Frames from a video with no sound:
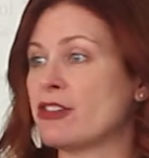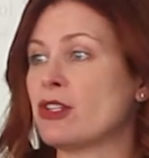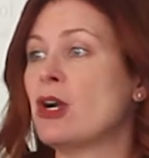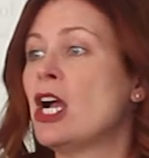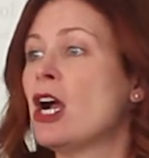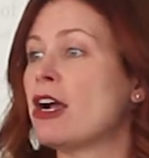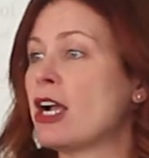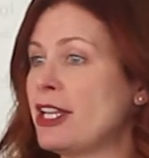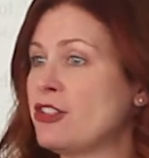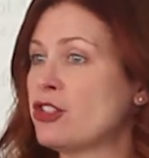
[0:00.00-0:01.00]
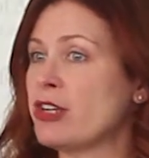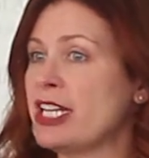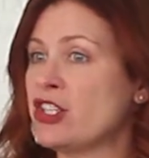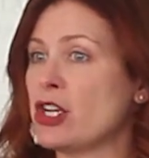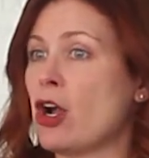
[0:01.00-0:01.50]
So a
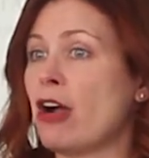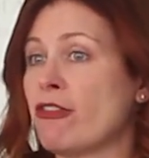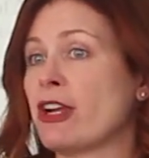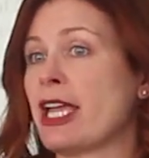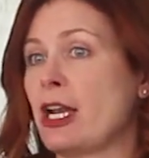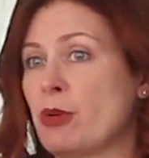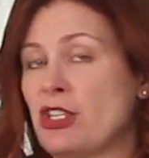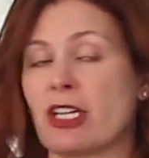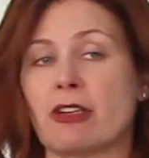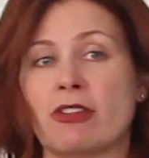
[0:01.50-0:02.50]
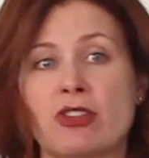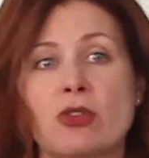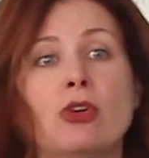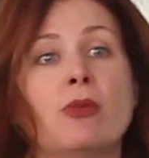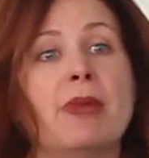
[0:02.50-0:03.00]
concentration offering at a particular
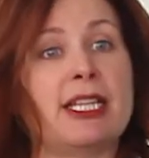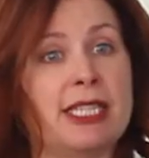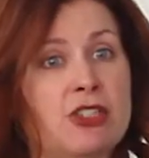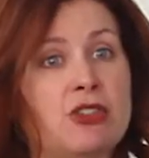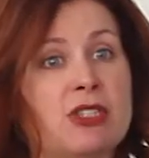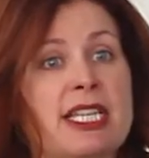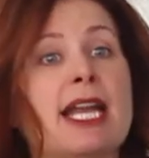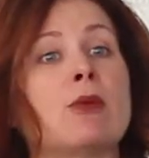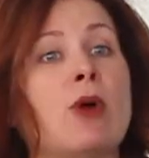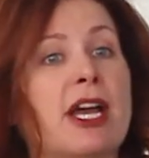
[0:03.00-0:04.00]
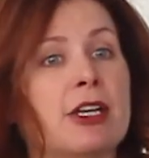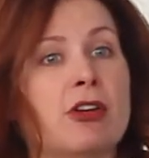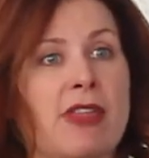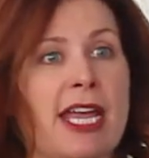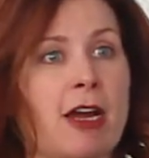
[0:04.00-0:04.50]
school may lead you to say, I want to go
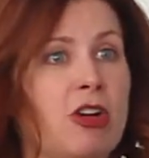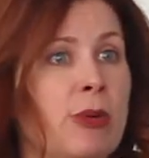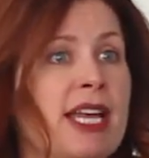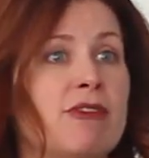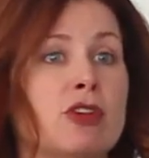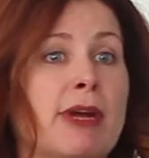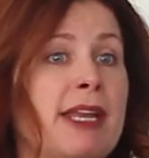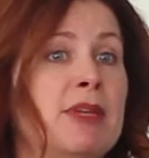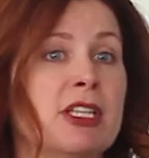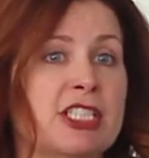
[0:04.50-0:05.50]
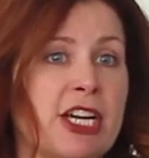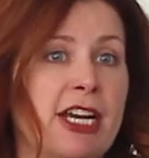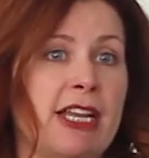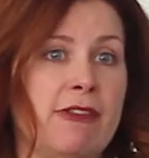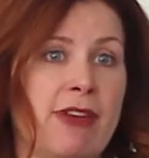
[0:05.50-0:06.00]
there, or we have a great
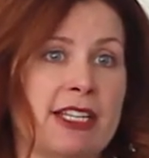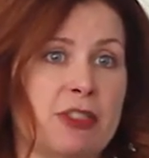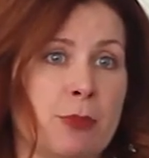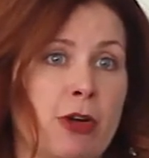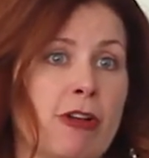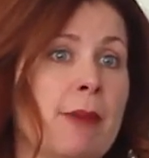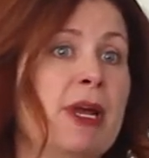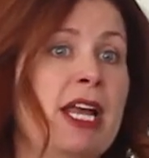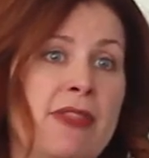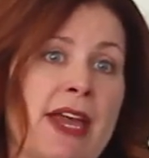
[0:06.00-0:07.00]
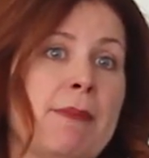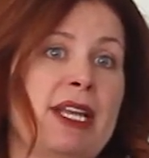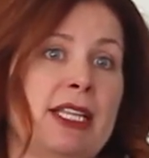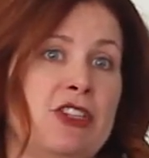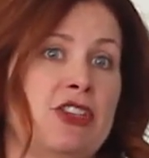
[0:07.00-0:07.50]
military and vets program that may
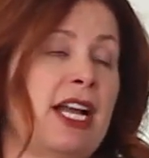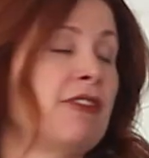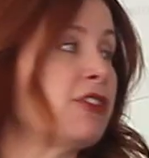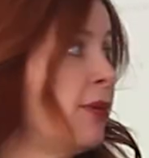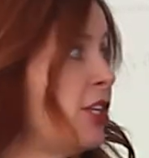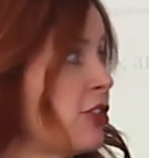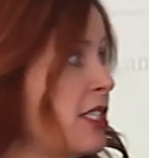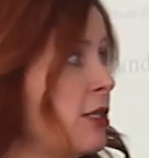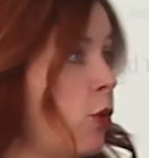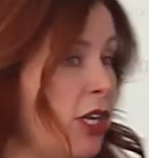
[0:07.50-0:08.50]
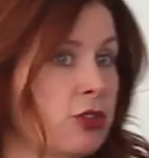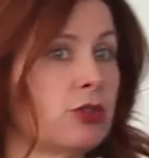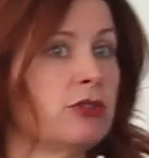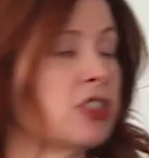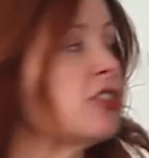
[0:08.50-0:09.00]
lead you to have some interest in one
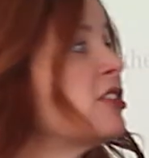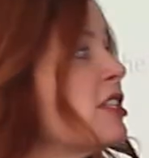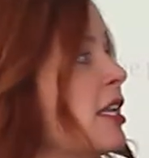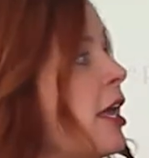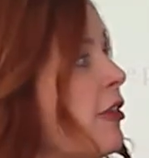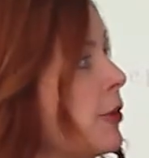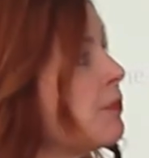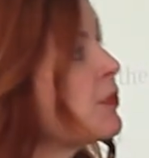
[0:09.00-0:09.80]
school versus another.